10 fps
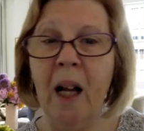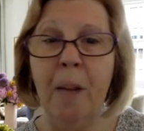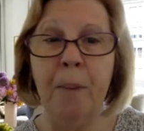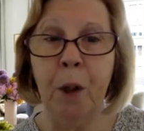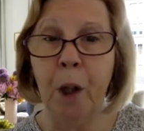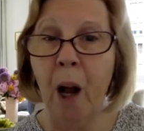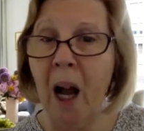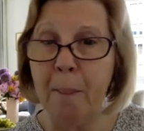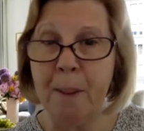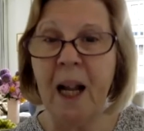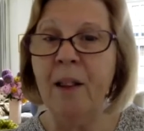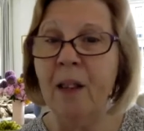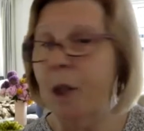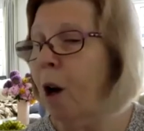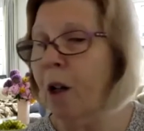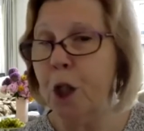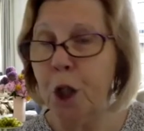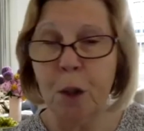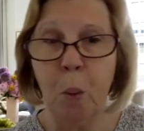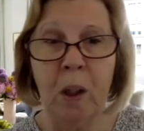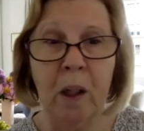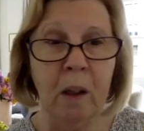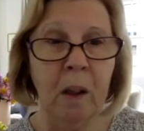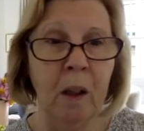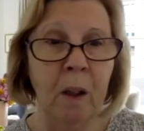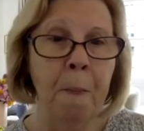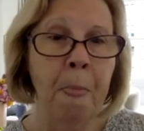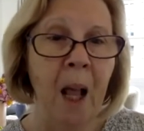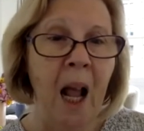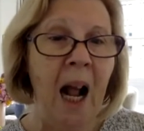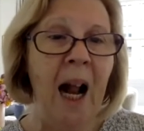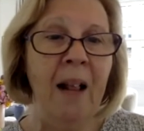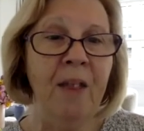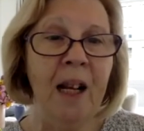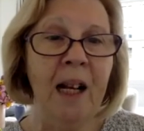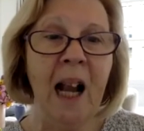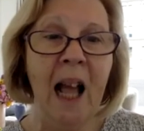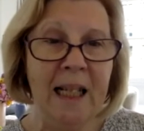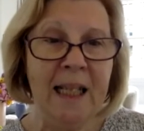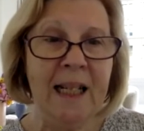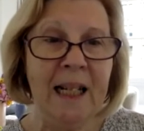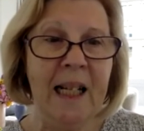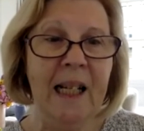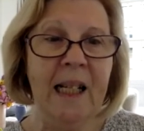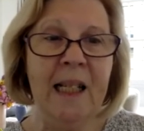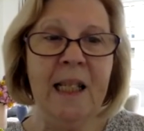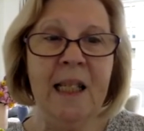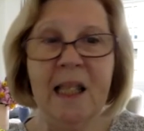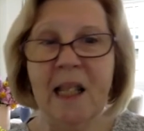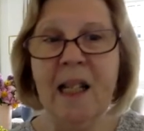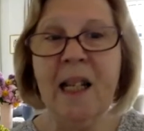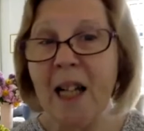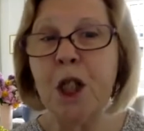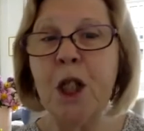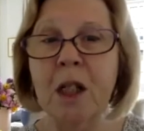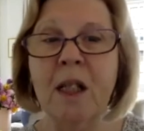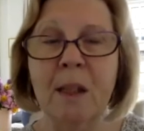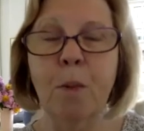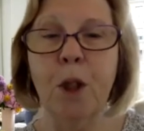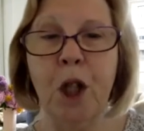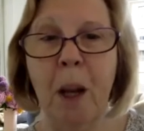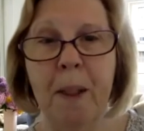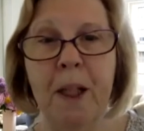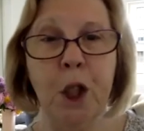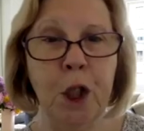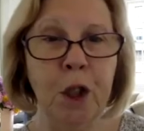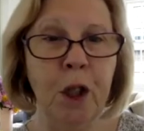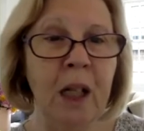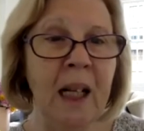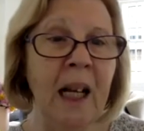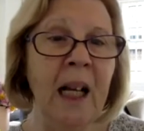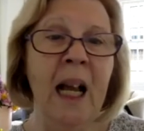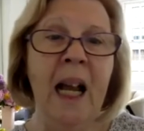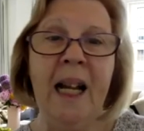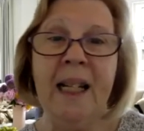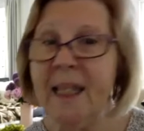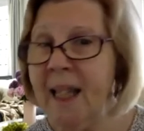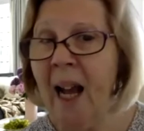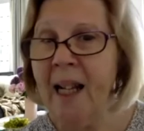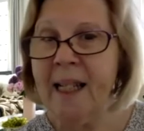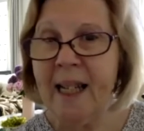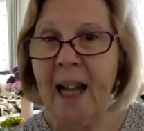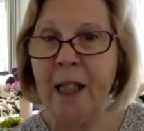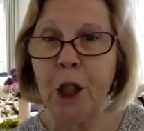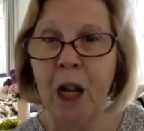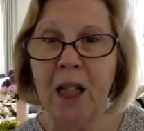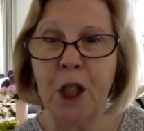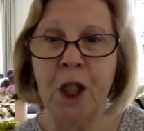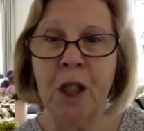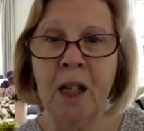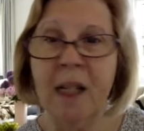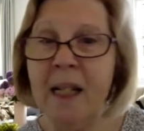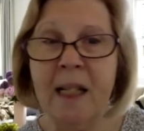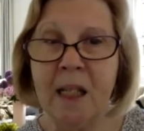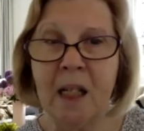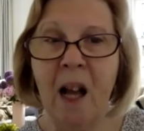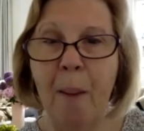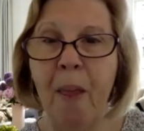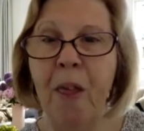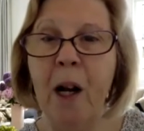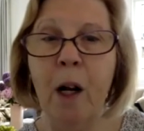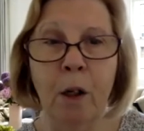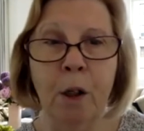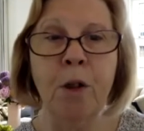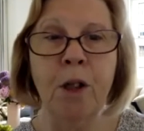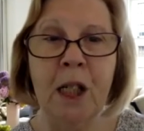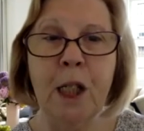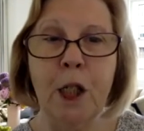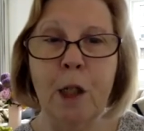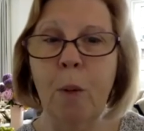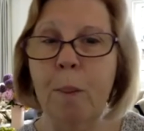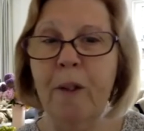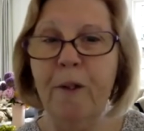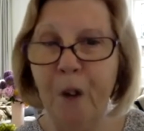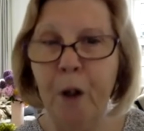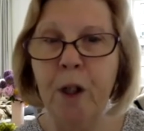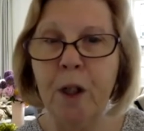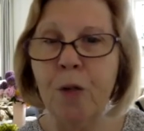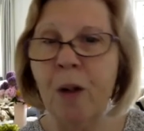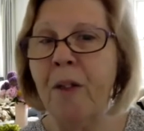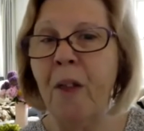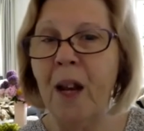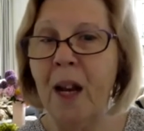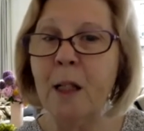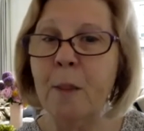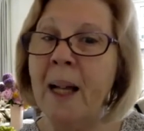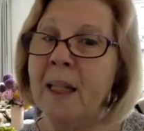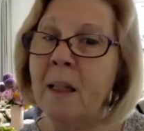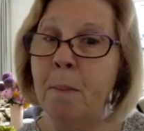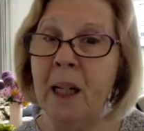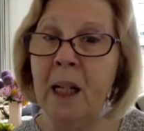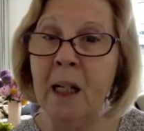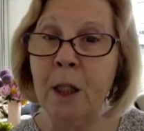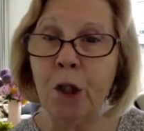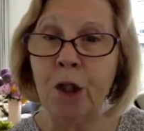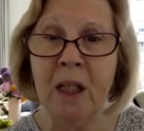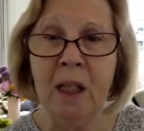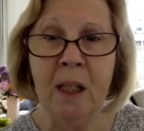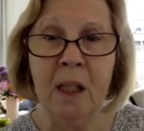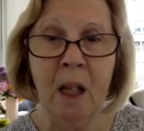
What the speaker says: you know, update their knowledge as well. And then lastly is the nationalism, which I mentioned earlier. It's starting to gain traction, and in years to come, I think local teachers will be the focus rather than expats in many countries.